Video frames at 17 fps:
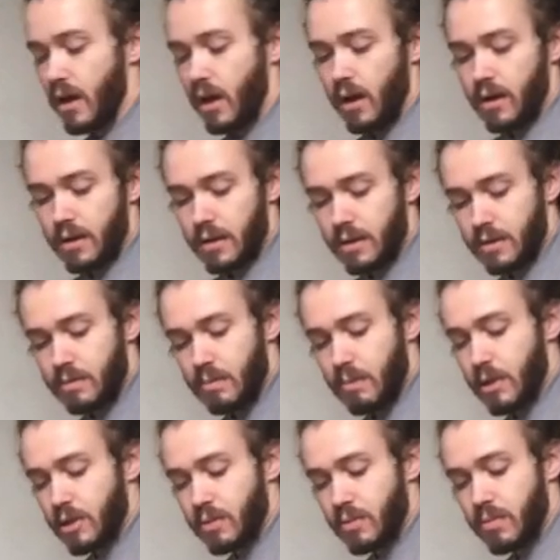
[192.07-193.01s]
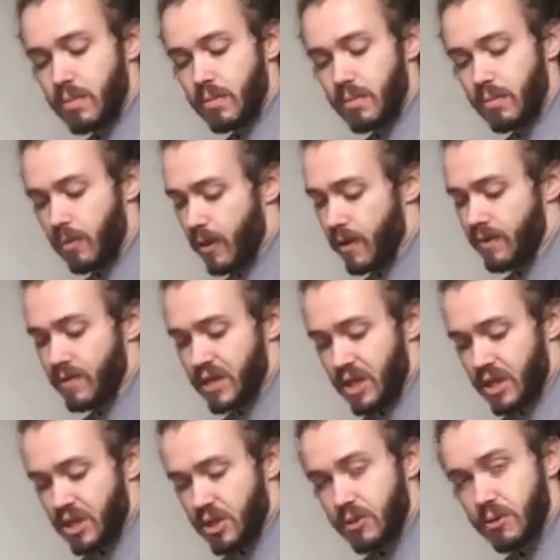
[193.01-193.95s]
it's much more
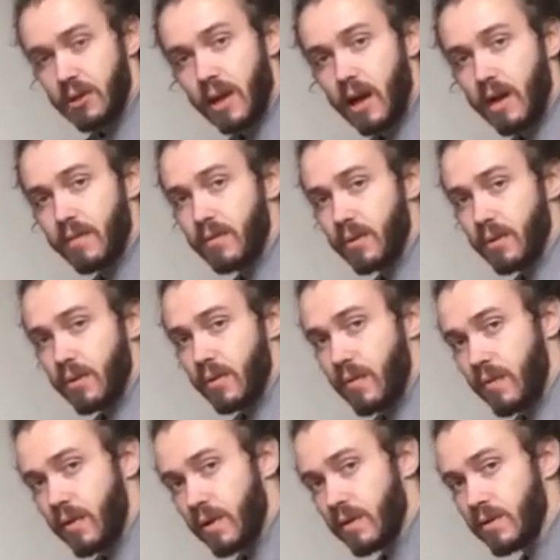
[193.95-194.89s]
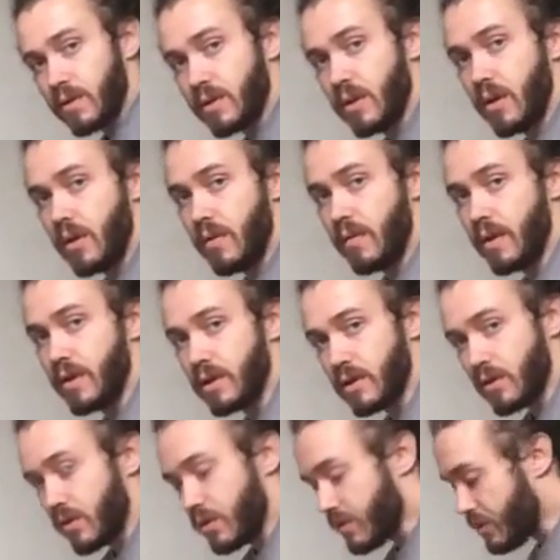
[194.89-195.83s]
advantageous for you to have your fingers
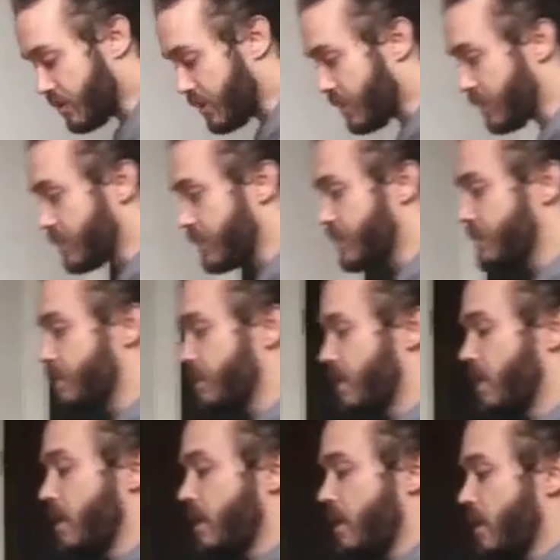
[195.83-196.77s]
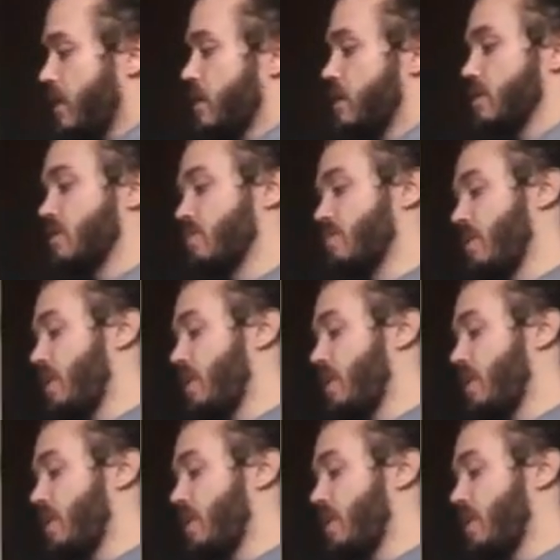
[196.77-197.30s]
facing towards your heels. So